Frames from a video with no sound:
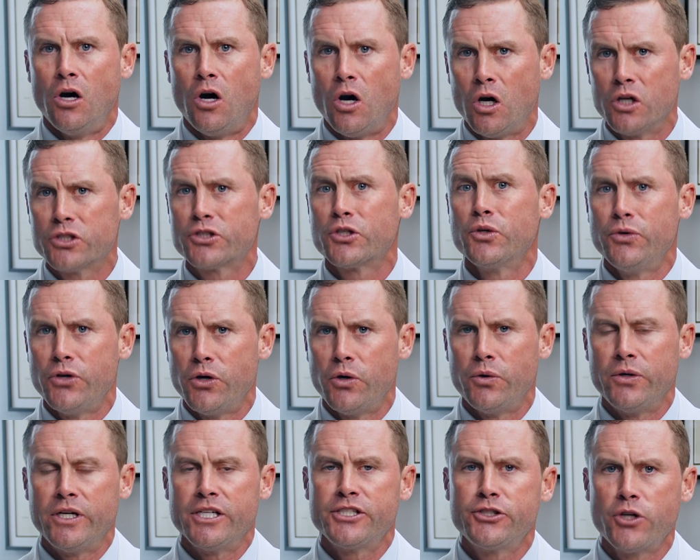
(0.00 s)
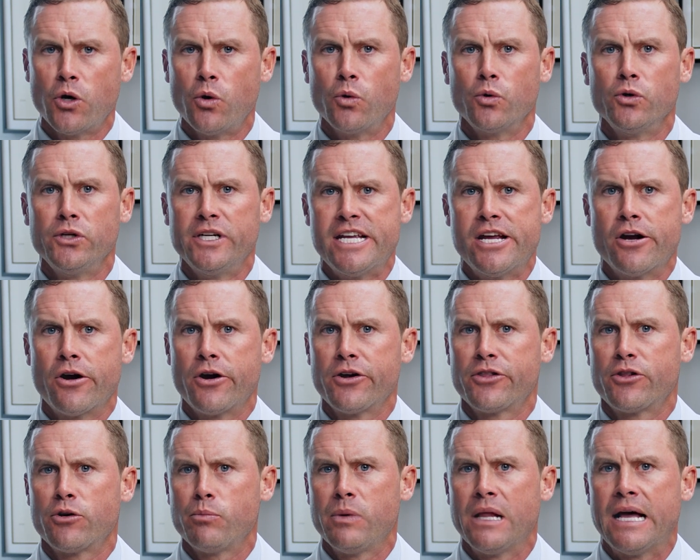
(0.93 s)
also known as total knee
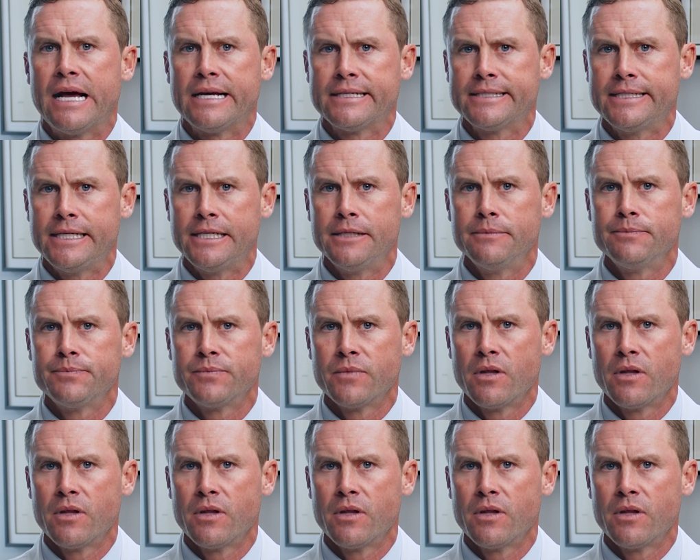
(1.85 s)
arthroplasty.